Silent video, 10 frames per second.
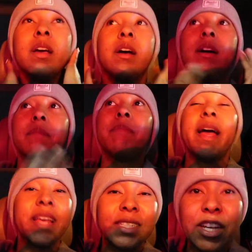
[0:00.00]
Um,
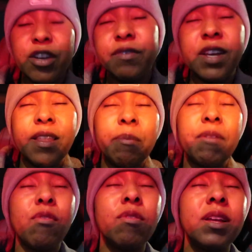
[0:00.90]
I guess I could have done that
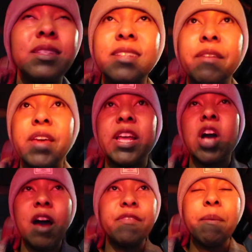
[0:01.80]
before instead of getting
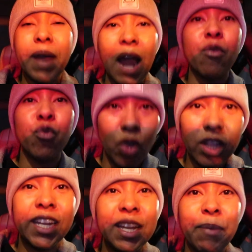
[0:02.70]
coffee, but I
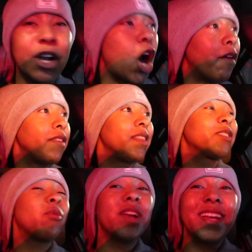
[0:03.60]
really need my coffee
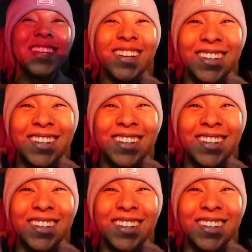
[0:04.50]
this morning.